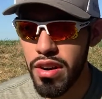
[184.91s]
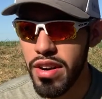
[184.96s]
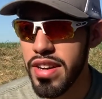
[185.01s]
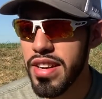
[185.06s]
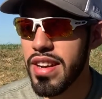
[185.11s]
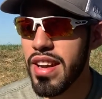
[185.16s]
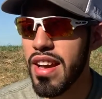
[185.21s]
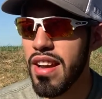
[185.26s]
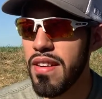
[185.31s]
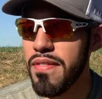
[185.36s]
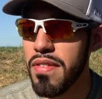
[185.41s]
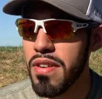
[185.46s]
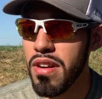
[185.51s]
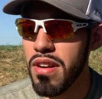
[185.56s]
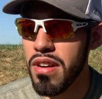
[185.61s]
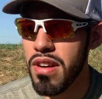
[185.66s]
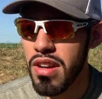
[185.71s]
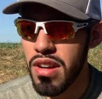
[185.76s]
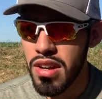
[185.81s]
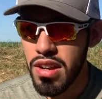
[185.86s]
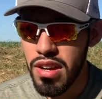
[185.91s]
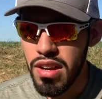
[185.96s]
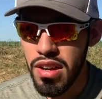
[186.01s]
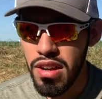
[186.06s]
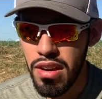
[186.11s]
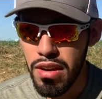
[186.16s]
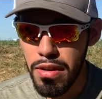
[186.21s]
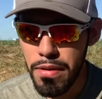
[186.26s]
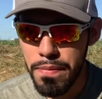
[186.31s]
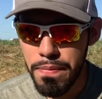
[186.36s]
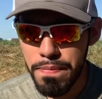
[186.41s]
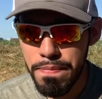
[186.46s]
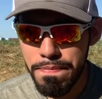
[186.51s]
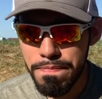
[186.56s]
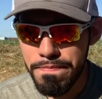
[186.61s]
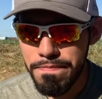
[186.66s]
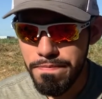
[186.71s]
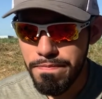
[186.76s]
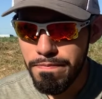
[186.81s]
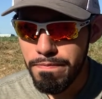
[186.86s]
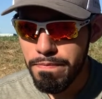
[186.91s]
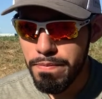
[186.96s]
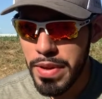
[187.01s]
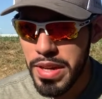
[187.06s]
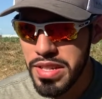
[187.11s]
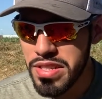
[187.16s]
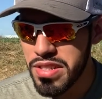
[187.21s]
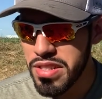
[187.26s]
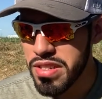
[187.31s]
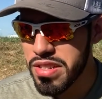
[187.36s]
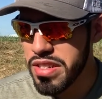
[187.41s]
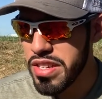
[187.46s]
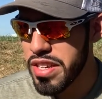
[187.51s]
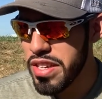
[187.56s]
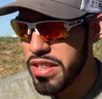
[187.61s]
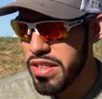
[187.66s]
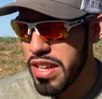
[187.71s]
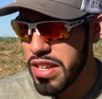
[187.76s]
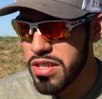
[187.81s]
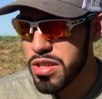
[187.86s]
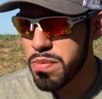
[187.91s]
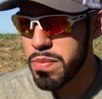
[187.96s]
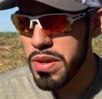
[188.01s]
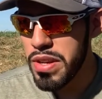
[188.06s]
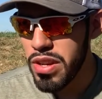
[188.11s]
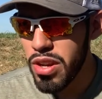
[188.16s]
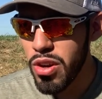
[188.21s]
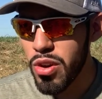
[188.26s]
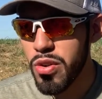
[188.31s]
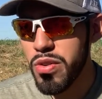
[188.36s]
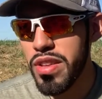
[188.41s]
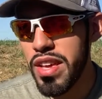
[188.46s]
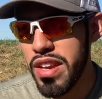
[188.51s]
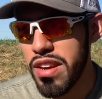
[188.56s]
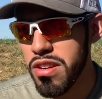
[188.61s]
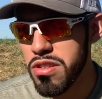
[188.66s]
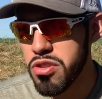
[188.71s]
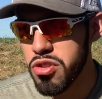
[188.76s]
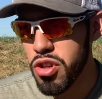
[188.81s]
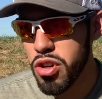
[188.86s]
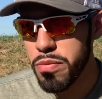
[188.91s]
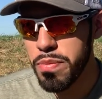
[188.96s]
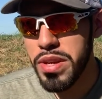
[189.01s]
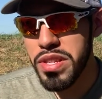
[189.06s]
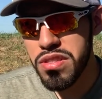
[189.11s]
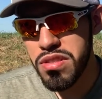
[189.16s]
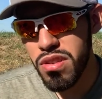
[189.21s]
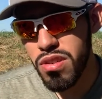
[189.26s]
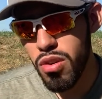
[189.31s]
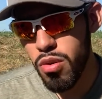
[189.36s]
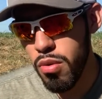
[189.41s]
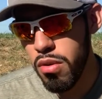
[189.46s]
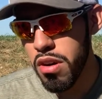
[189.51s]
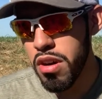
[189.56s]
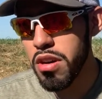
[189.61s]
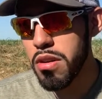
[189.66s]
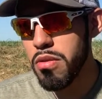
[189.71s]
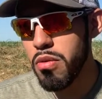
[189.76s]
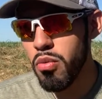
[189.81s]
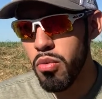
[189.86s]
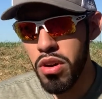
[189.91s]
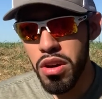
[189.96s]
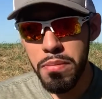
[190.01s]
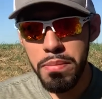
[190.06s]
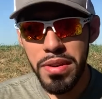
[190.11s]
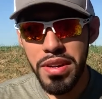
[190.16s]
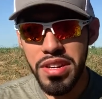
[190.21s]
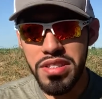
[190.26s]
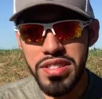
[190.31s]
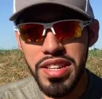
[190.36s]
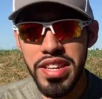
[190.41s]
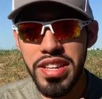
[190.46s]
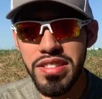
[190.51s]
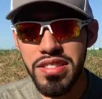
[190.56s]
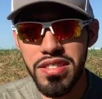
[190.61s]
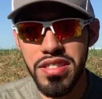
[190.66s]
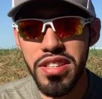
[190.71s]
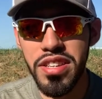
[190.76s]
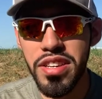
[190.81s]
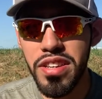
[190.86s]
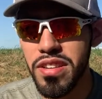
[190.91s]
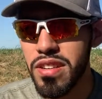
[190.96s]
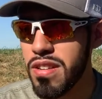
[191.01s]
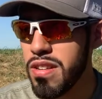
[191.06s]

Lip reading: It kind of basically lets me know that a jerk bait's going to work. One, because they can see it.